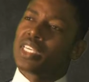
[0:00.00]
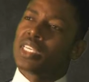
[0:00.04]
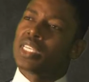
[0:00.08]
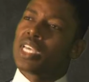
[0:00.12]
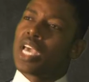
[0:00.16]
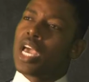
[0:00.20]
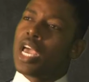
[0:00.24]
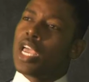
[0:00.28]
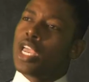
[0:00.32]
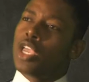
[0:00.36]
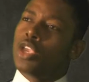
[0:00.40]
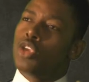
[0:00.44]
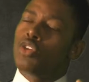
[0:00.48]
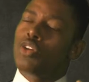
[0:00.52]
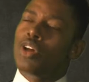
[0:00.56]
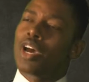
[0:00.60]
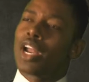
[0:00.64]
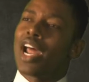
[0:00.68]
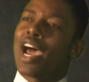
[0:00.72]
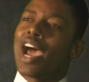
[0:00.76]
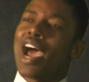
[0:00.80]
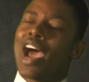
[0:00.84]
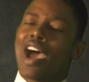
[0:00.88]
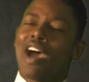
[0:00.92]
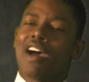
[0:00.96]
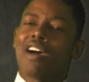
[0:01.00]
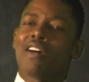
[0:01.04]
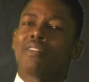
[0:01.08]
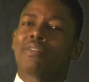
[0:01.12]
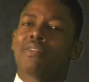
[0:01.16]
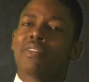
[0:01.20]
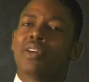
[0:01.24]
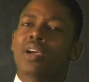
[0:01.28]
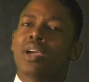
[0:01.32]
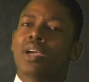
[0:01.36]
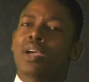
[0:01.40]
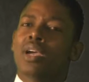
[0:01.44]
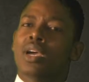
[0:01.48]
it, you got to
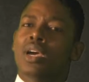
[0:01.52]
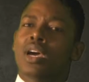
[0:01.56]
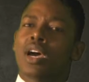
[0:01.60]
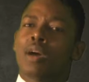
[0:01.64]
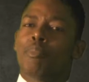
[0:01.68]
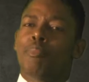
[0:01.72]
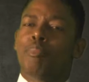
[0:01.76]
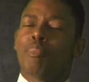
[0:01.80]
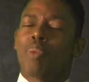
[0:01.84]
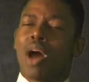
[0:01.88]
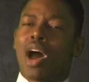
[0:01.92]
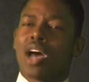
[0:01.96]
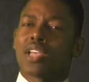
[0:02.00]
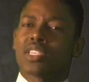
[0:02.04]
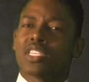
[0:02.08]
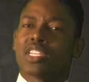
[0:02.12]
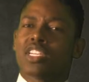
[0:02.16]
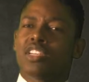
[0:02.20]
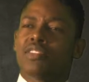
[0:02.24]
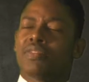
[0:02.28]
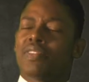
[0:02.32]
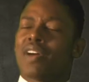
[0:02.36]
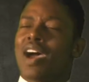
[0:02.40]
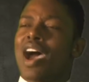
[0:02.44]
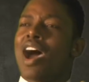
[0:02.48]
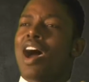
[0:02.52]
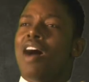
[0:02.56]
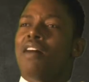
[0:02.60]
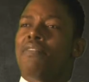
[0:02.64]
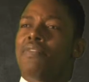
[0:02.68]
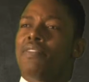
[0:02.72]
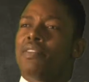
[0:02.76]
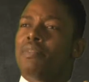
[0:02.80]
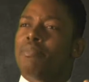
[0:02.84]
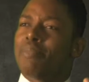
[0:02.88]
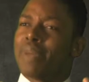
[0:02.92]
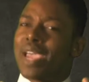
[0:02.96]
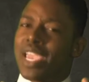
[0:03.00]
have positive
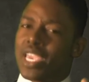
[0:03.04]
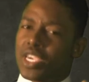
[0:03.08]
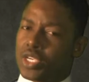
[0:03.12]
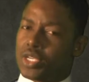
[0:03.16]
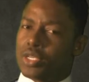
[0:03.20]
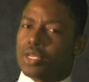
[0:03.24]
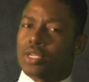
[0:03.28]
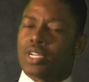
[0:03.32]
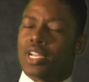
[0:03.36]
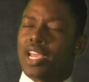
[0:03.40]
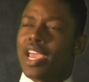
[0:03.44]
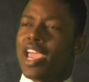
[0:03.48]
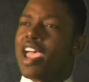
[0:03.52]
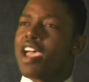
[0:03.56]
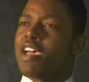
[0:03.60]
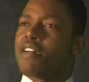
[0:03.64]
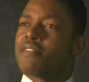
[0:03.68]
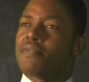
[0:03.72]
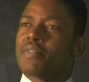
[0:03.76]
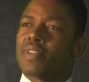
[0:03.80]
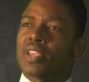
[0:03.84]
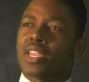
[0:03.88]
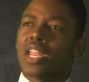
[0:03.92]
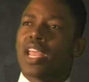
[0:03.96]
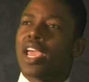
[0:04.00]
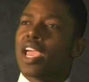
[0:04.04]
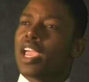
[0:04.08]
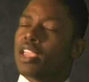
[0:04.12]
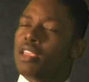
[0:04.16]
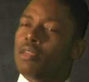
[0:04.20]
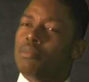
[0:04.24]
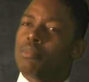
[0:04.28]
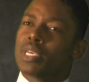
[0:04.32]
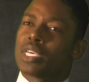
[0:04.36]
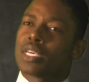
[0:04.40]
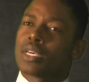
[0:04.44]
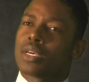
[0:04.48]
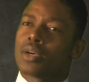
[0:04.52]
affirmation every day,
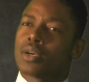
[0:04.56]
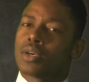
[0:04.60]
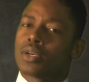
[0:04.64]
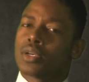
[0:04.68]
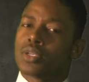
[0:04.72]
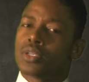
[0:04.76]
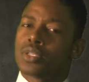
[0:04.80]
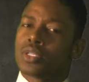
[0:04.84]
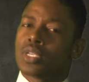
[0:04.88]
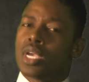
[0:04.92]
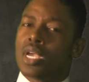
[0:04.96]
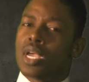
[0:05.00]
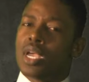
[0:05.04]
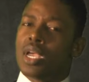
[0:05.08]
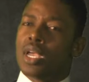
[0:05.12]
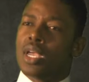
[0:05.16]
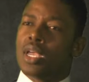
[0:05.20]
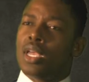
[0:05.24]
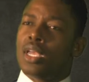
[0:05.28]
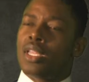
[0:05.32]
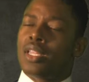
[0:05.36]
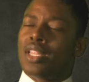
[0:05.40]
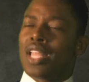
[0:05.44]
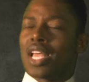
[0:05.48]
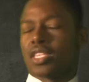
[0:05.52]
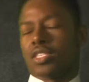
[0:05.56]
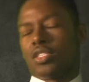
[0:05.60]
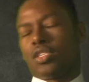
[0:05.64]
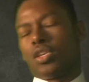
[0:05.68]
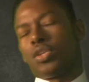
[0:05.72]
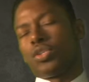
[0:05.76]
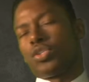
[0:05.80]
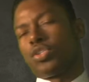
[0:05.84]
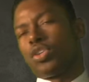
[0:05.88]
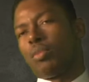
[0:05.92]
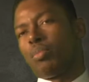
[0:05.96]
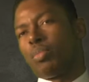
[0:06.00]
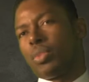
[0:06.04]
because
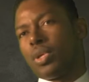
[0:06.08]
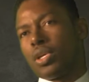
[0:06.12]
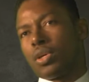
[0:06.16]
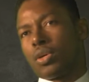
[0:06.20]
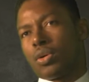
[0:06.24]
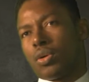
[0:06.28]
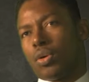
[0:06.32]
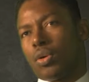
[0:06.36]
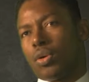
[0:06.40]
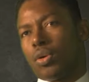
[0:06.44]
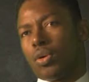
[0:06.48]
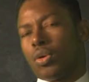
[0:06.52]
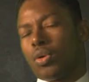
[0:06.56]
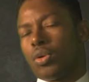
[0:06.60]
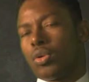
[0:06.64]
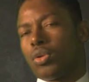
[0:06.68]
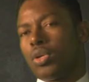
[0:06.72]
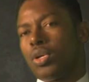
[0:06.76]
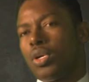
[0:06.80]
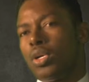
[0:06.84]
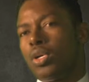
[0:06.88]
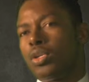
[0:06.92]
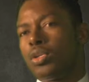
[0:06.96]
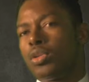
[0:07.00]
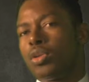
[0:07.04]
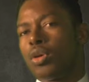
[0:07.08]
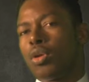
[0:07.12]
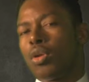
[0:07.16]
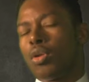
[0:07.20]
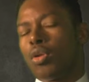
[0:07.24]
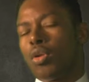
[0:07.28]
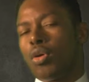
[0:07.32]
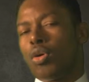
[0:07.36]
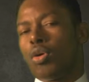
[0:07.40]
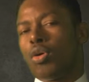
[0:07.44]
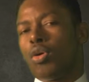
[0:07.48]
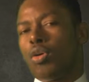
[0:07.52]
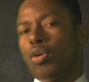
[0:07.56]
there's something called the
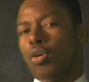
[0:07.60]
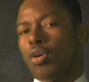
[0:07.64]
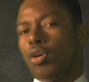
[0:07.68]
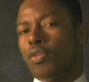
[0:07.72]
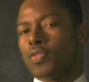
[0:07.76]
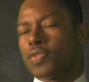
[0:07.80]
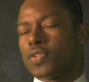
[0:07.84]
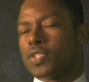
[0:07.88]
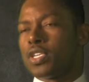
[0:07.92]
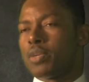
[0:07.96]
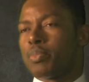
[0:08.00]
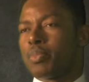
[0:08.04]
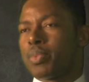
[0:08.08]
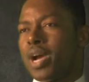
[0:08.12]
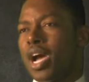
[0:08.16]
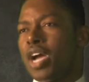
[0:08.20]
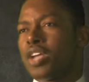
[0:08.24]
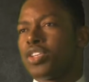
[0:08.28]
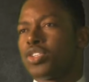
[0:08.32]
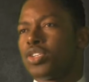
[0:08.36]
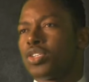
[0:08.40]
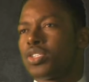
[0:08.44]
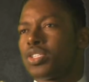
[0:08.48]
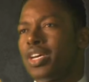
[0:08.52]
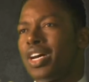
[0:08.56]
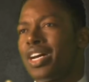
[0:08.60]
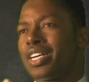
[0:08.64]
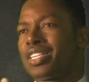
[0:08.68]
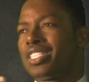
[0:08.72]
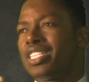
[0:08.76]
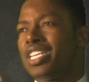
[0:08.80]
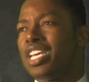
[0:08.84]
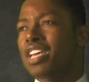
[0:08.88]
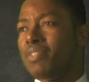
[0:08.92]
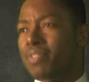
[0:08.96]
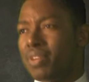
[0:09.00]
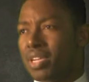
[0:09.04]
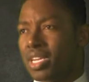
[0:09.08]
law of subconscious
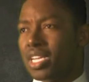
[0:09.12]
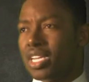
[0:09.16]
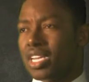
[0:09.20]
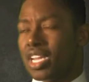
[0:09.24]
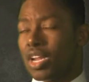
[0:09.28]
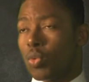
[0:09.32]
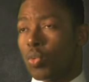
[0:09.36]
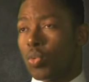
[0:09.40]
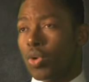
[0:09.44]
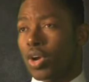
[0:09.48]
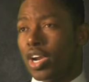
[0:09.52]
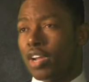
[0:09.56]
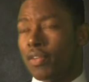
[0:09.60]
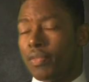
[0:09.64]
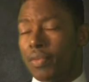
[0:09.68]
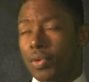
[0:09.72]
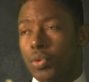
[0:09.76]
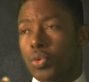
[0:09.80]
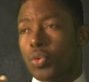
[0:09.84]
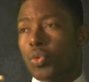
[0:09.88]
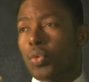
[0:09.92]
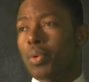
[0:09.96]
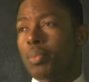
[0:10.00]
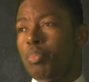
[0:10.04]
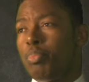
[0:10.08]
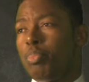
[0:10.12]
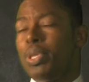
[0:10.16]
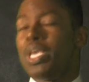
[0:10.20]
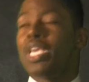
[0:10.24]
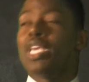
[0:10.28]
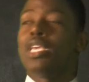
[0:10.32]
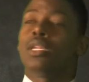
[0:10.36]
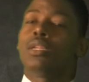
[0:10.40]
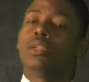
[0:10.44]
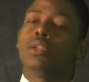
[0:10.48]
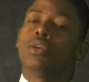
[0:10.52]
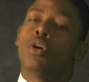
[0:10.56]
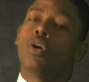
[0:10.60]
activity, that whatever you
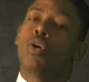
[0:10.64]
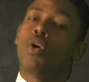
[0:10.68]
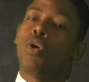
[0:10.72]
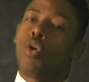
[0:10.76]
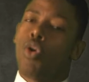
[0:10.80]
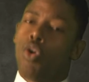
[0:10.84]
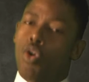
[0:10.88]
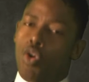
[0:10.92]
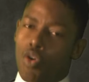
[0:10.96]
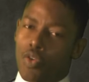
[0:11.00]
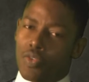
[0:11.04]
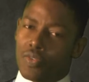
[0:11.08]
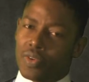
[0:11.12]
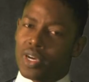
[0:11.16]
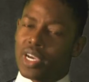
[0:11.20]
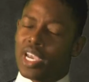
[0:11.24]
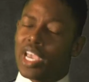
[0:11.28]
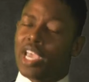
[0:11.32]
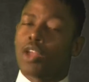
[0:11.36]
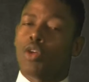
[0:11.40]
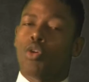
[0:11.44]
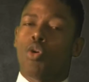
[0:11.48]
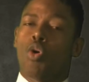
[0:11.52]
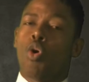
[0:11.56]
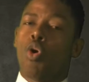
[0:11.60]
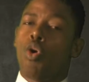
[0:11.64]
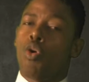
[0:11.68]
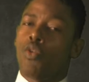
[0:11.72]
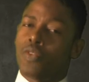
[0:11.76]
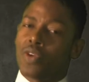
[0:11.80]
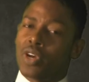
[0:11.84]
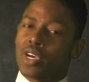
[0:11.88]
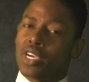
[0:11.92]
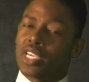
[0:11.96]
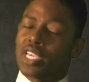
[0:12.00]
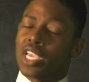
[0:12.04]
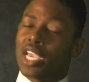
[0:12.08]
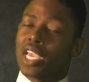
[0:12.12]
repeat over and
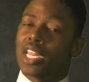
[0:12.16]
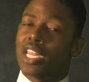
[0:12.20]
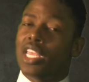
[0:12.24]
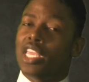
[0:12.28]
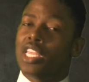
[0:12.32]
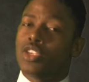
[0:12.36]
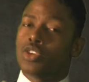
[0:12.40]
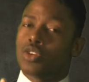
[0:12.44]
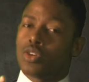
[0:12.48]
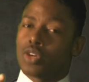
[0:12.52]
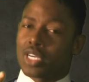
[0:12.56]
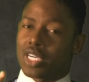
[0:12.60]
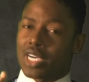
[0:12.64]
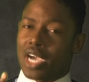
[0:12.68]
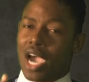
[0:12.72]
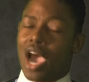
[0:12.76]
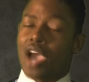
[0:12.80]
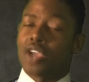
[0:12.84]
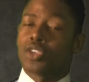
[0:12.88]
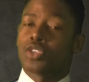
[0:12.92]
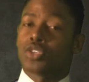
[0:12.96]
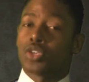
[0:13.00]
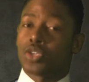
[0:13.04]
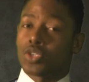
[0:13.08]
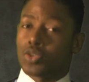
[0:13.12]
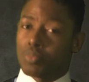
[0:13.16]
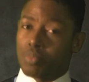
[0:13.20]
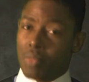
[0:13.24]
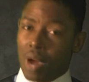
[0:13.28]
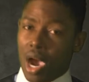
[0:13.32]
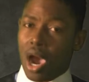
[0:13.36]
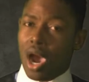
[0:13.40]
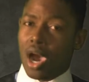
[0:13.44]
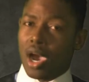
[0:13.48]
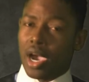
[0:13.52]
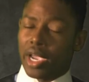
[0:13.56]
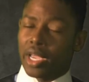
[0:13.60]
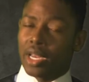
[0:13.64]
over again in your conscious
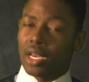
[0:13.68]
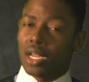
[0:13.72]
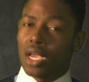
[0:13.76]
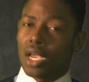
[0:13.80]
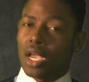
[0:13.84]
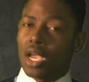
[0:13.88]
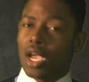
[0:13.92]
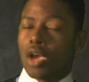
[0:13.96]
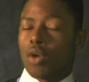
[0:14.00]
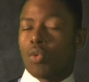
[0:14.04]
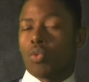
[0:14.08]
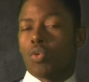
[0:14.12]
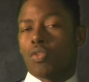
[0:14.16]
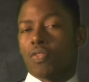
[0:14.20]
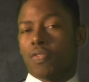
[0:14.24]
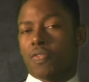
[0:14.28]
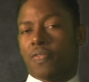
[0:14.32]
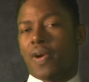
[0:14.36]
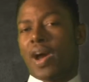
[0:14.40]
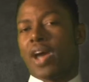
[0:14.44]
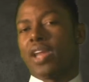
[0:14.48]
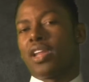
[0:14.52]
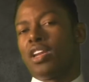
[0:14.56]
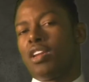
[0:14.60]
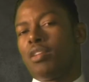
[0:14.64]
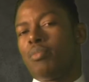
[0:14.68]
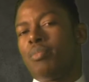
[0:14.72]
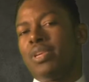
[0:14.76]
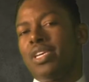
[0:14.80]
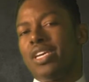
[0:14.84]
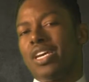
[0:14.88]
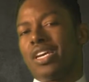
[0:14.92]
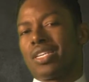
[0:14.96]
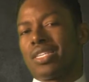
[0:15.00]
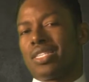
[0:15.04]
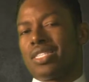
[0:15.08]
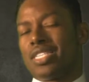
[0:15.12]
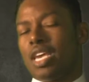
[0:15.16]
mind will finally
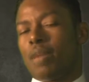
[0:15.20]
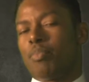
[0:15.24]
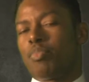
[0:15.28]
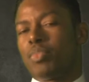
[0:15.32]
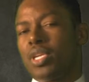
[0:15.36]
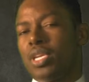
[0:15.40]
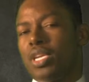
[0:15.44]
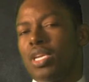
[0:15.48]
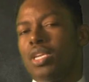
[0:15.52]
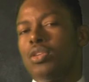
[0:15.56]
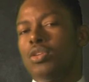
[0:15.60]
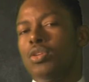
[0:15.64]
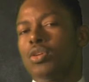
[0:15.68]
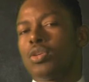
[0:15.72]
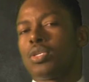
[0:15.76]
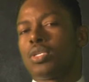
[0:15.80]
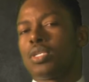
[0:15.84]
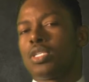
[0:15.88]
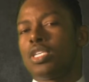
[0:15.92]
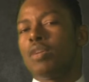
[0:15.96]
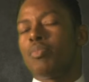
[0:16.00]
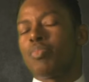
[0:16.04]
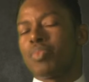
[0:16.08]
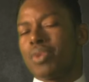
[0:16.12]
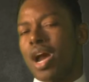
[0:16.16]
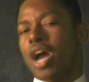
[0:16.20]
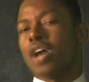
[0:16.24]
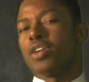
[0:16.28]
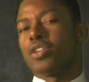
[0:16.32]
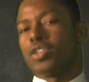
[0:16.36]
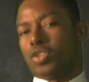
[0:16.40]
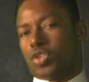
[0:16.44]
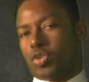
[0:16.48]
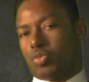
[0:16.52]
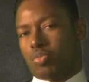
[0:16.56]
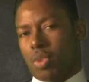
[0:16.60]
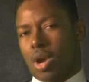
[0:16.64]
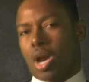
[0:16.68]
be accepted in your
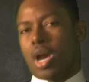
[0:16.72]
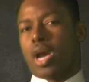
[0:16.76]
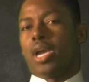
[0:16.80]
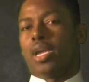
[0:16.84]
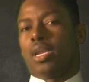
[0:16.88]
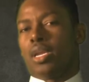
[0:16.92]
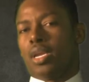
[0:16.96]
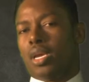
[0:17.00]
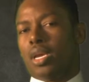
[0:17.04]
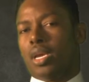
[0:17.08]
subconscious mind.